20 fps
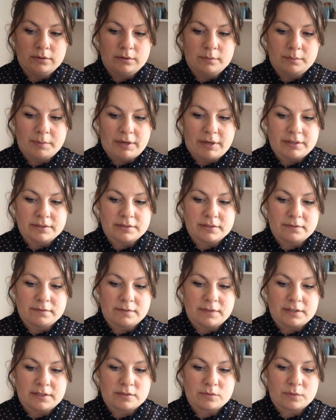balls of
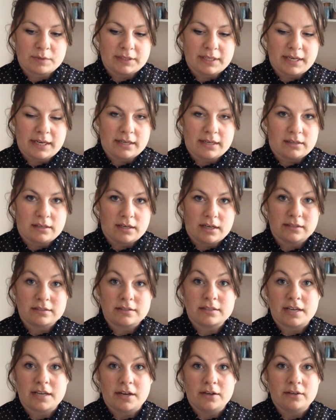this when they had it on
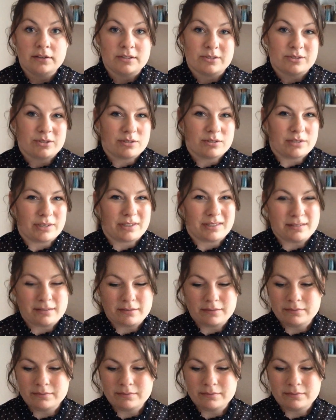sale, and just like,